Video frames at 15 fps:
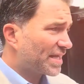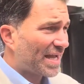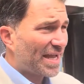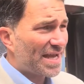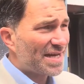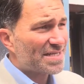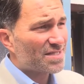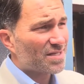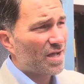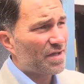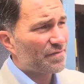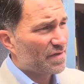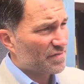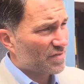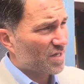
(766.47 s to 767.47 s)
I think Edgar's
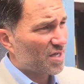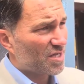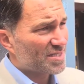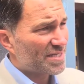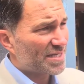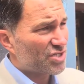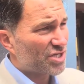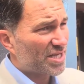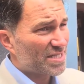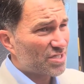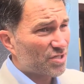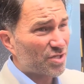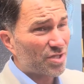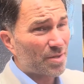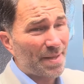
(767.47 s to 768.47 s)
been overlooked,
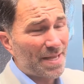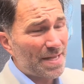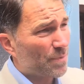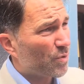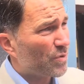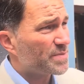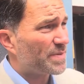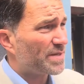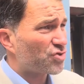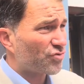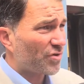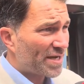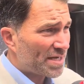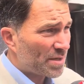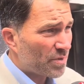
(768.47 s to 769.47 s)
disrespected.
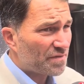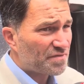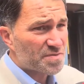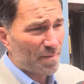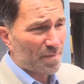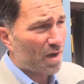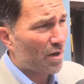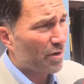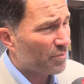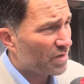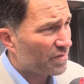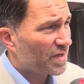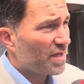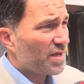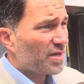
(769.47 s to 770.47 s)
He's the number one
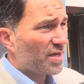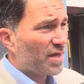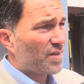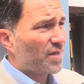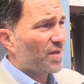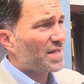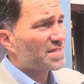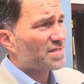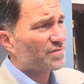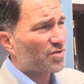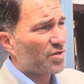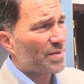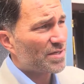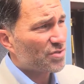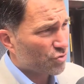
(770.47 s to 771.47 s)
challenger with a
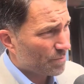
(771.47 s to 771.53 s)
WBA.